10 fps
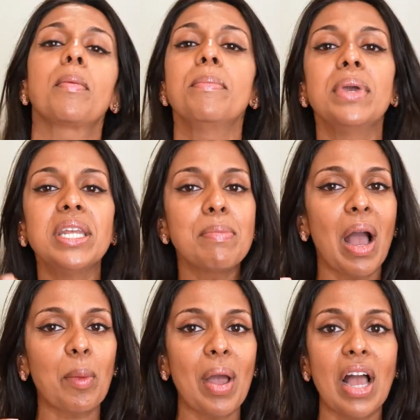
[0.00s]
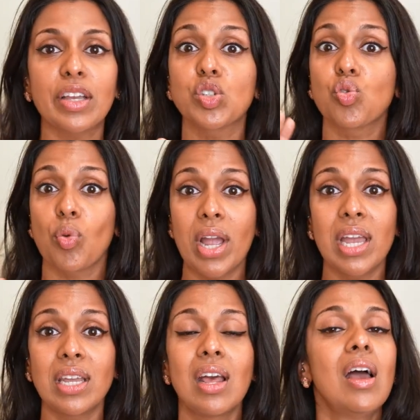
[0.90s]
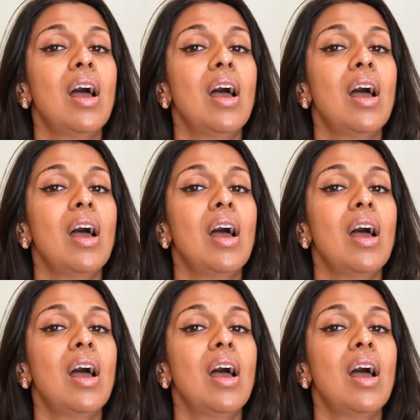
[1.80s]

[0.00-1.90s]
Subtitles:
A mini backpack is great.